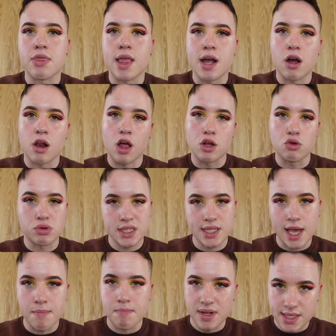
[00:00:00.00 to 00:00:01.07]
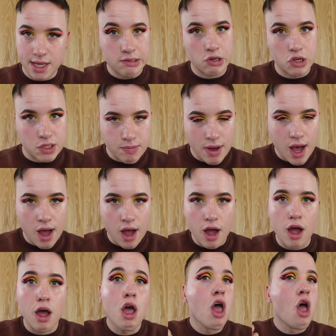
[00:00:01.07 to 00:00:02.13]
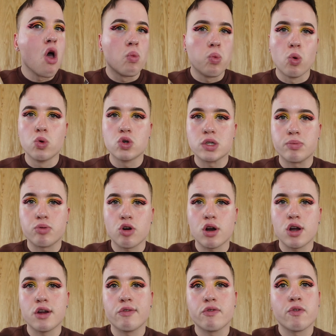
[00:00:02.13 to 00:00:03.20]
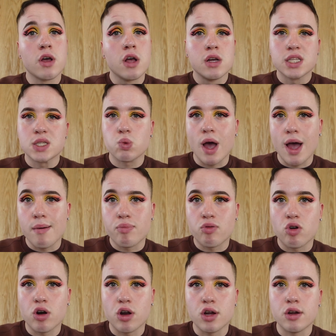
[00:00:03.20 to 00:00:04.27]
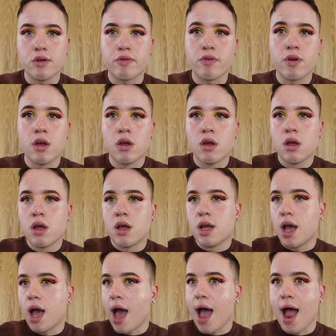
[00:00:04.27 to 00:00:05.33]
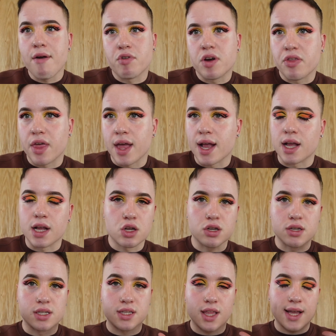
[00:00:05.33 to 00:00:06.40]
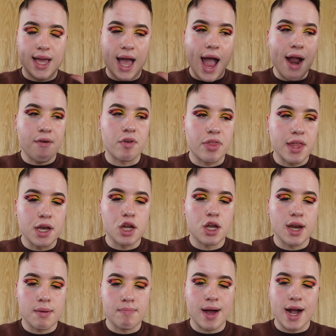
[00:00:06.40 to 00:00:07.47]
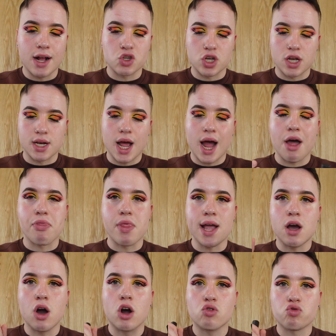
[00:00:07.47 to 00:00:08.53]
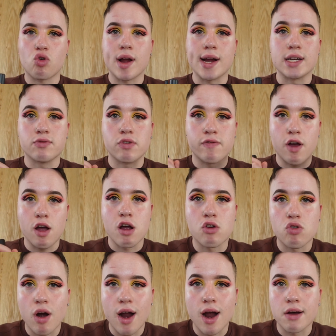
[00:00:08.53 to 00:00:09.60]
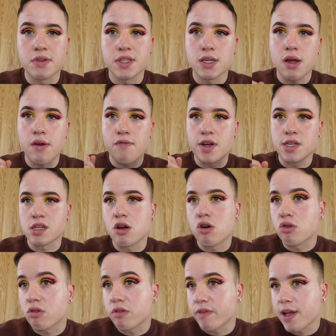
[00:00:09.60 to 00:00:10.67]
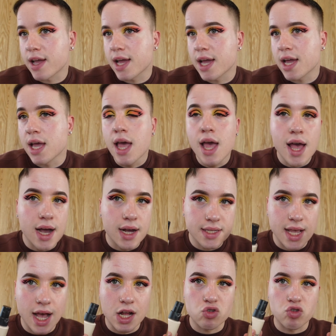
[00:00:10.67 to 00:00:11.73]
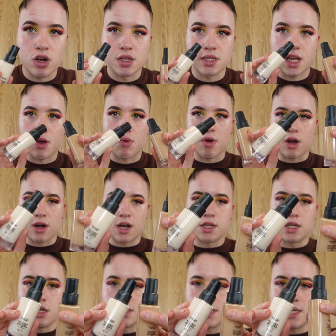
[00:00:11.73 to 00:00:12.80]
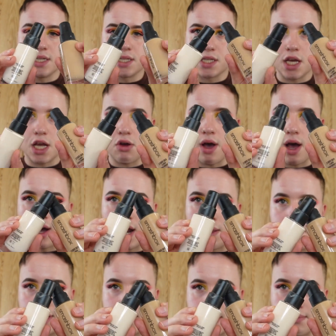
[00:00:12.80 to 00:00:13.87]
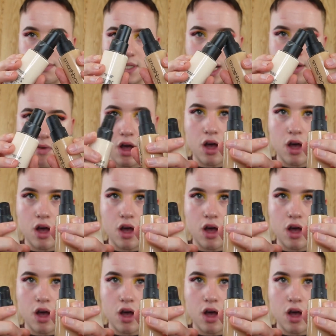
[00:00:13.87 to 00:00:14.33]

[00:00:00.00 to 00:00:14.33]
They are like your skin, but 10 times better. Waterproof, sweat-proof, everything. It's like everything you can imagine, and they are great for photographs, videography, etc. So I'm going to use these two, I'm going to mix them together.